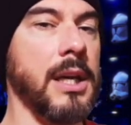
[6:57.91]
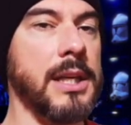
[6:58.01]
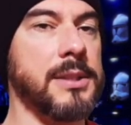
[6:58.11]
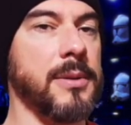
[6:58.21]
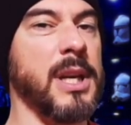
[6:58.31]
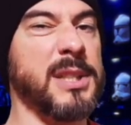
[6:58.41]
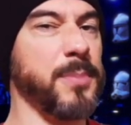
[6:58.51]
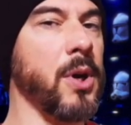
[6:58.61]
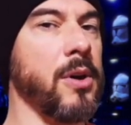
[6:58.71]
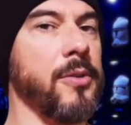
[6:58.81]
It's
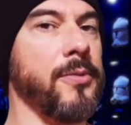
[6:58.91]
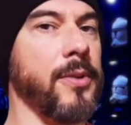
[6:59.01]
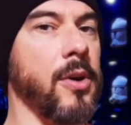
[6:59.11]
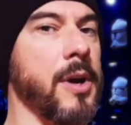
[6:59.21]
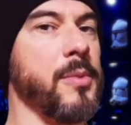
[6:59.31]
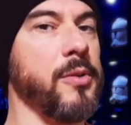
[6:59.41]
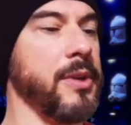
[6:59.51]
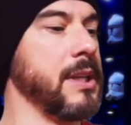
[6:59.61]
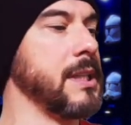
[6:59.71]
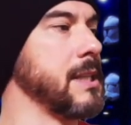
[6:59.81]
part of
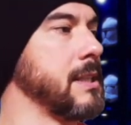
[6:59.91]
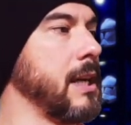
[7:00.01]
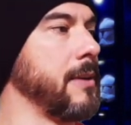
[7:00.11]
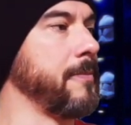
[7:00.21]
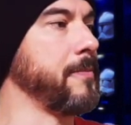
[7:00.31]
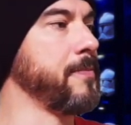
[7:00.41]
iMovie that does that.